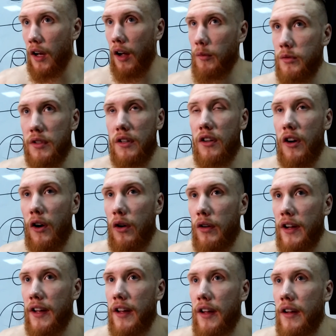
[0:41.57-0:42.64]
I'm still
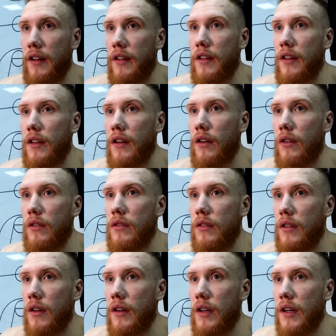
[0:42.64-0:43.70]
growing, you know,
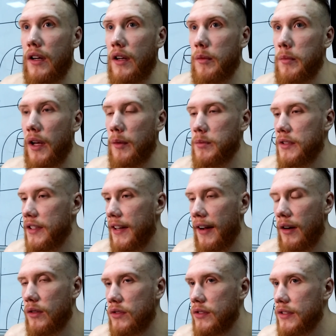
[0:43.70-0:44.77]
gonna be ups and
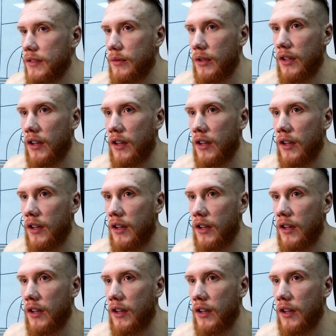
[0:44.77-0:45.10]
downs,